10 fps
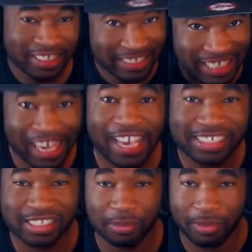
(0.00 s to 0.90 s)

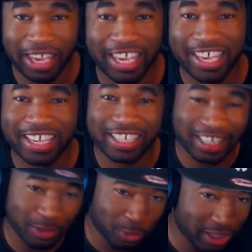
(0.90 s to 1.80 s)
Yes, man,
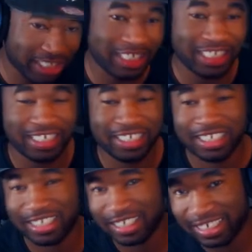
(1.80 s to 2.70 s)
it really
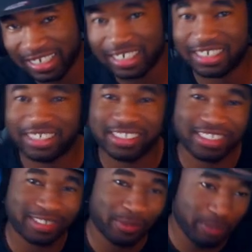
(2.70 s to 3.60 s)

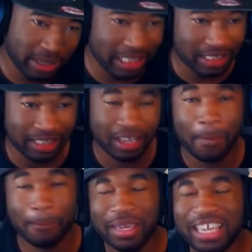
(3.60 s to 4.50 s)
is me.
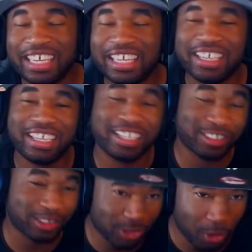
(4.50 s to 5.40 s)

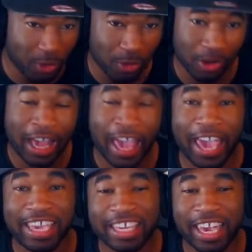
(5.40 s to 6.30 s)
Mizzle,
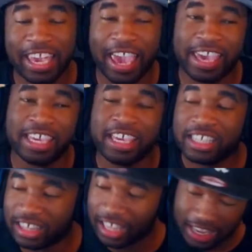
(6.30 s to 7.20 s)
aka
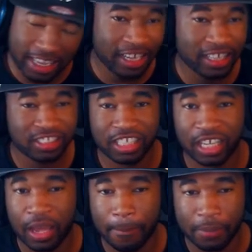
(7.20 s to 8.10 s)
the
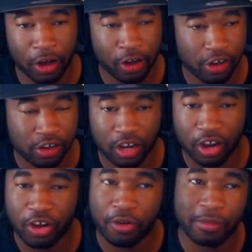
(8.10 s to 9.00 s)
instant
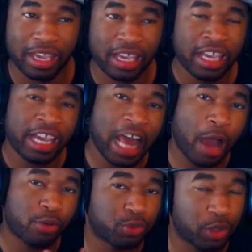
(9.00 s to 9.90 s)
burner, man. And I
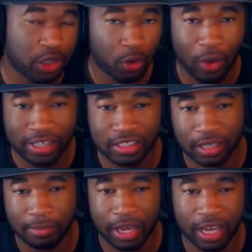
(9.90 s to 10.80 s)
was
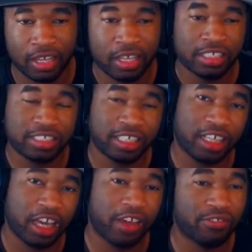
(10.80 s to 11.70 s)
requested, man, to
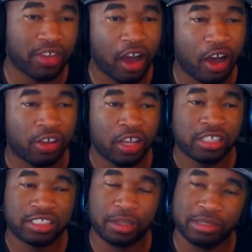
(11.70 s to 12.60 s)
give y'all
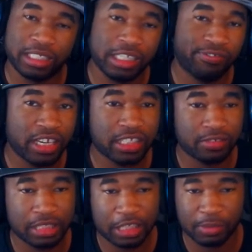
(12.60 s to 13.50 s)
some
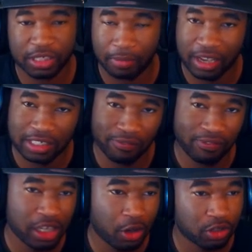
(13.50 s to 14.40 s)
defensive tips, man. Some make some
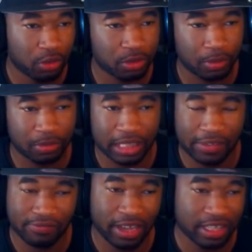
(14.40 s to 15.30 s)
videos on some
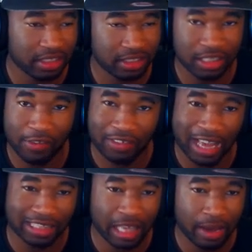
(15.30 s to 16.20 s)
defense and stuff
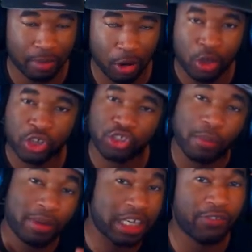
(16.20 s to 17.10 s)
like that, bro. So
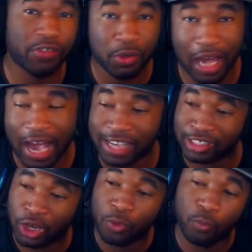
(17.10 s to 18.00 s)
I'm gonna give you
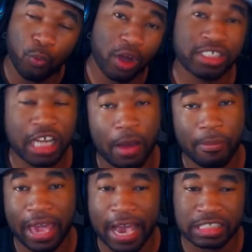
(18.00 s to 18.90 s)
guys what y'all
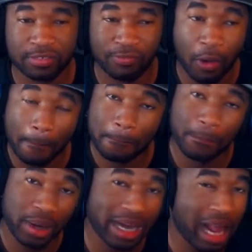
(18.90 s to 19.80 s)
been asking for,
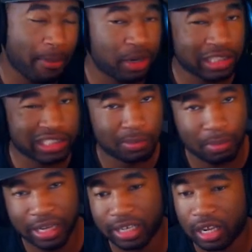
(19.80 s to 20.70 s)
but I'm gonna
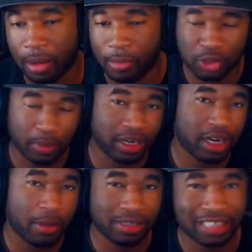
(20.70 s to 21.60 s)
split it up. I'm gonna split it
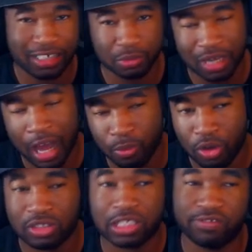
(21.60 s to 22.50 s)
up because I do not
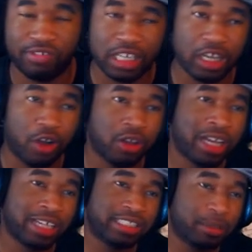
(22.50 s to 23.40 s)
want this video
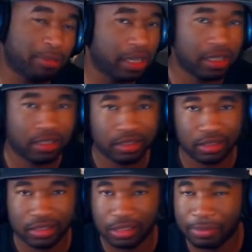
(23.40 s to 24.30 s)
to be
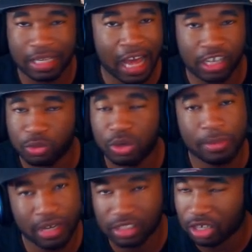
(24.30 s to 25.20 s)
to be like 20
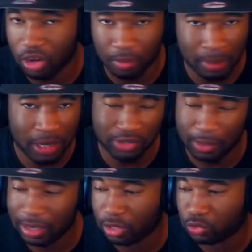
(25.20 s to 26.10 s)
minutes long, bro. I'm not trying
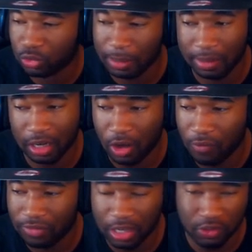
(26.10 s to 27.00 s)
to make no 20 minute
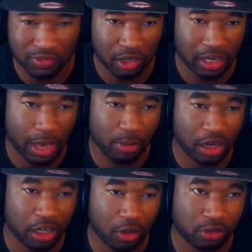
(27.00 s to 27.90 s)
long videos for today. We're
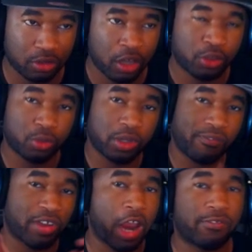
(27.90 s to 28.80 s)
gonna go through the
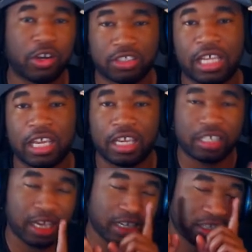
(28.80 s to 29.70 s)
very first thing it,
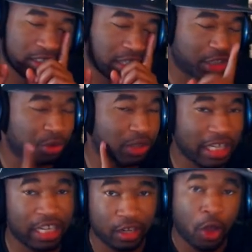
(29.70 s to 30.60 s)
it, that you
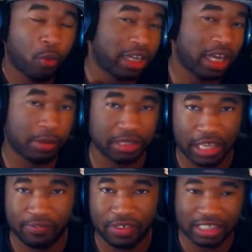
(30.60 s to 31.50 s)
need when it comes to
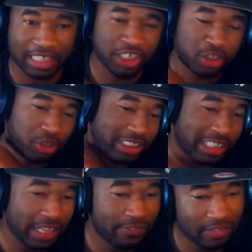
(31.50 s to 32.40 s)
defense, and that's your
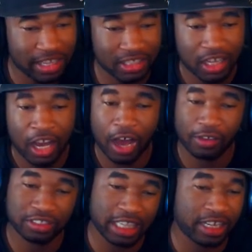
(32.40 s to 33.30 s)
defense
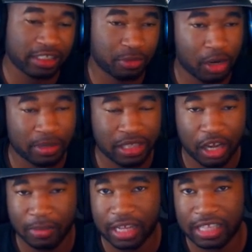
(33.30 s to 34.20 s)
of settings. We're gonna be
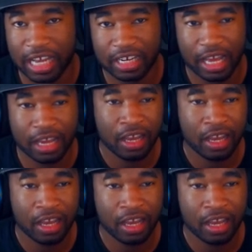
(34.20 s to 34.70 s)
talking about that today.